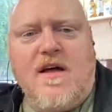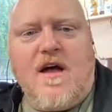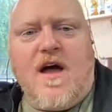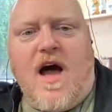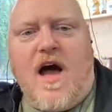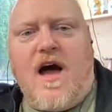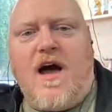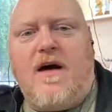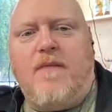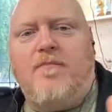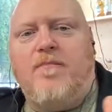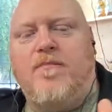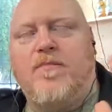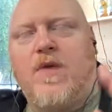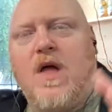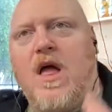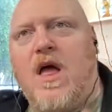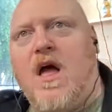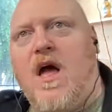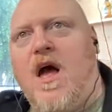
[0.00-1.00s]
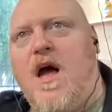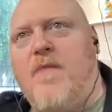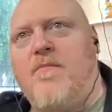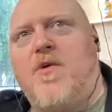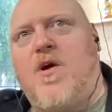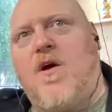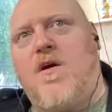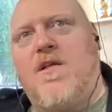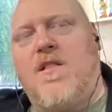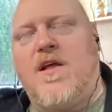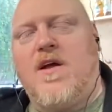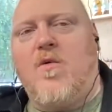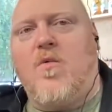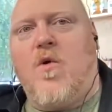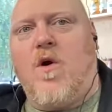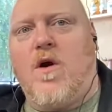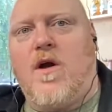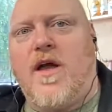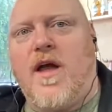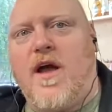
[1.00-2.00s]
Um, I'm currently
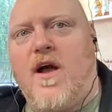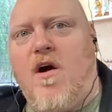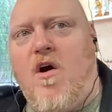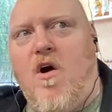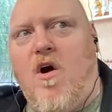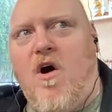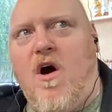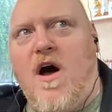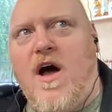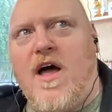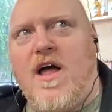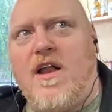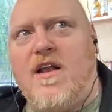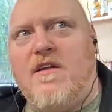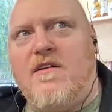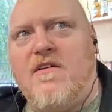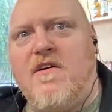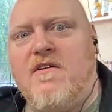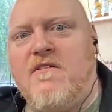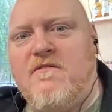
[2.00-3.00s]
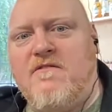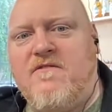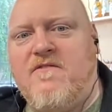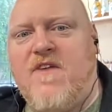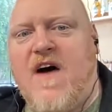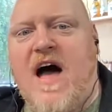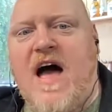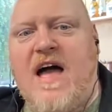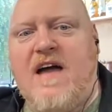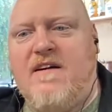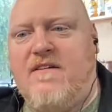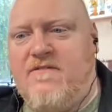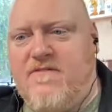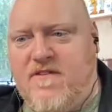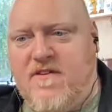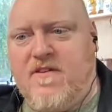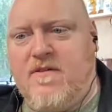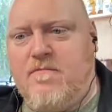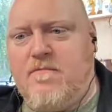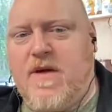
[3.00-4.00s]
working on 5
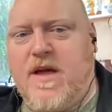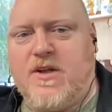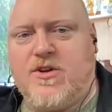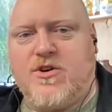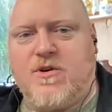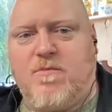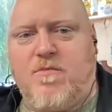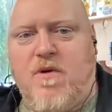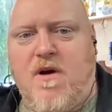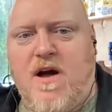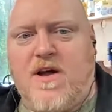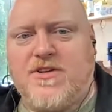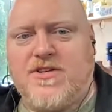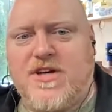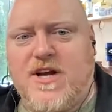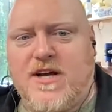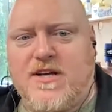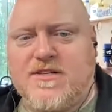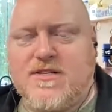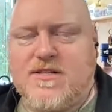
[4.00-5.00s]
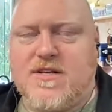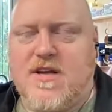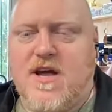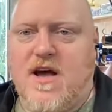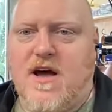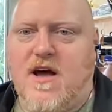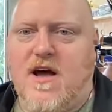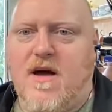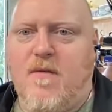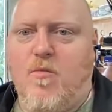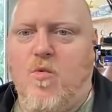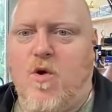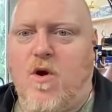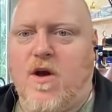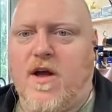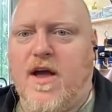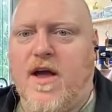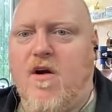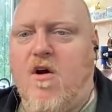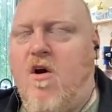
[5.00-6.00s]
major projects. I'm
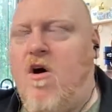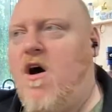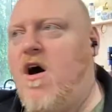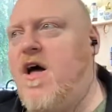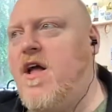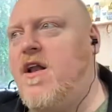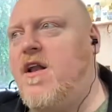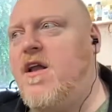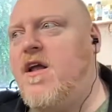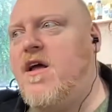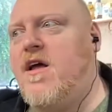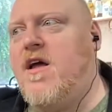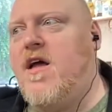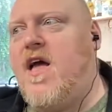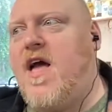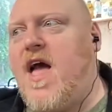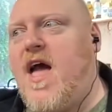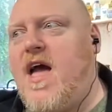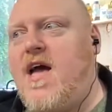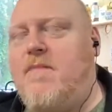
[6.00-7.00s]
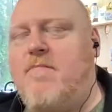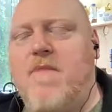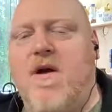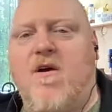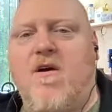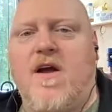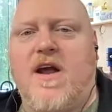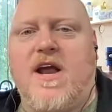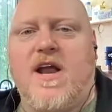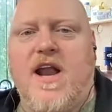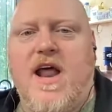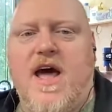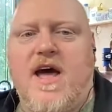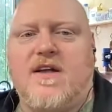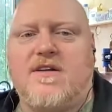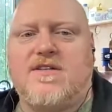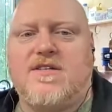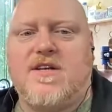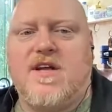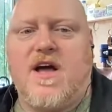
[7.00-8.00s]
working on a
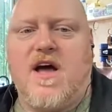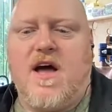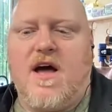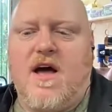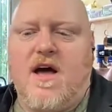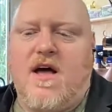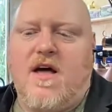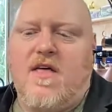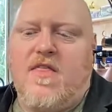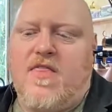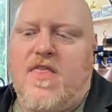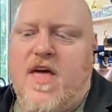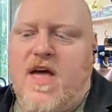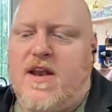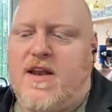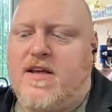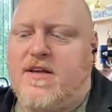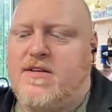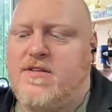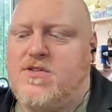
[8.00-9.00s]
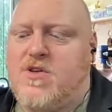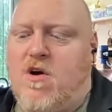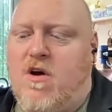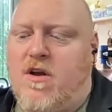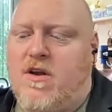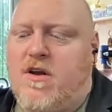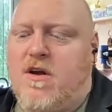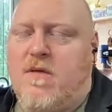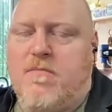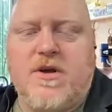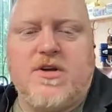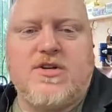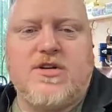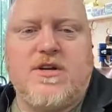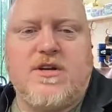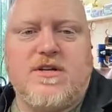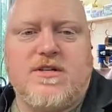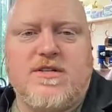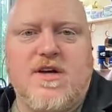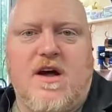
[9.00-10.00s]
marionette that is on commission,
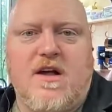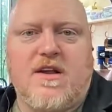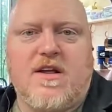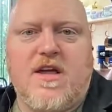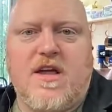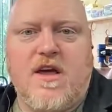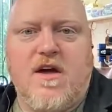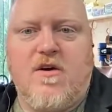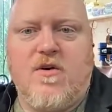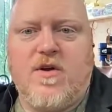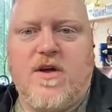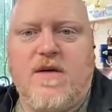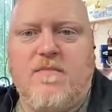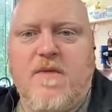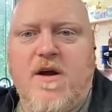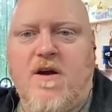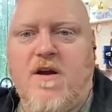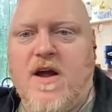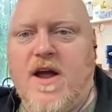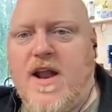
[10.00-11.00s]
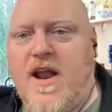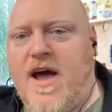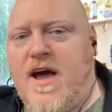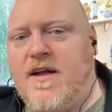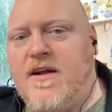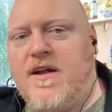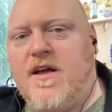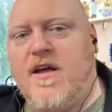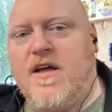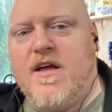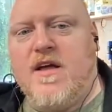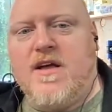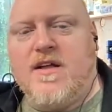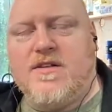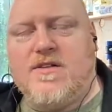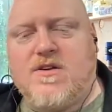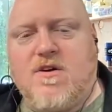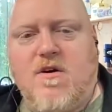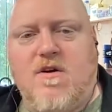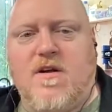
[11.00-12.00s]
a Don Quixote marionette.
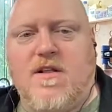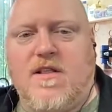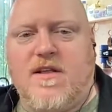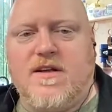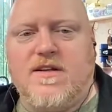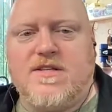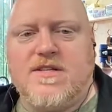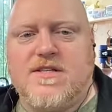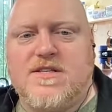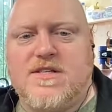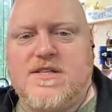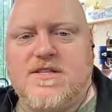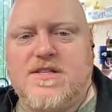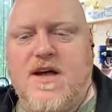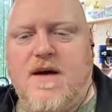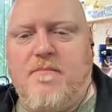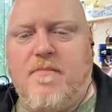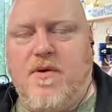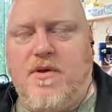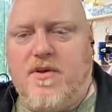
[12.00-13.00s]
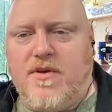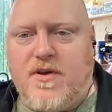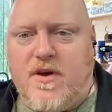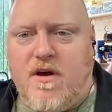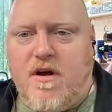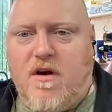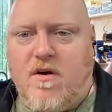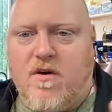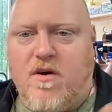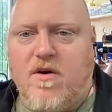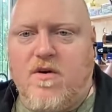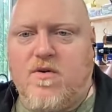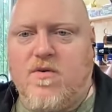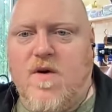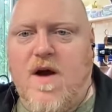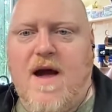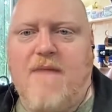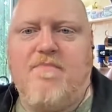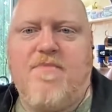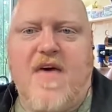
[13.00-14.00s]
It's currently disassembled. I'll go
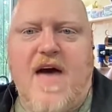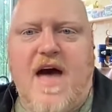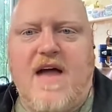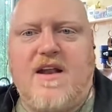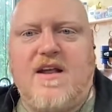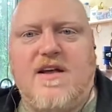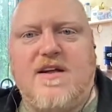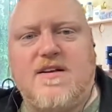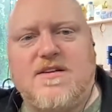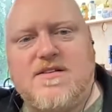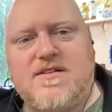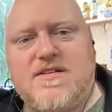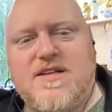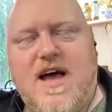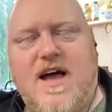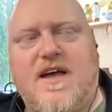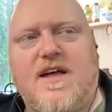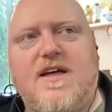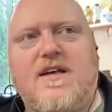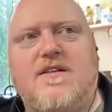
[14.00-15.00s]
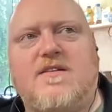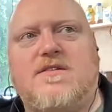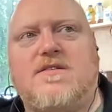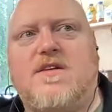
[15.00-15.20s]
grab that in a second.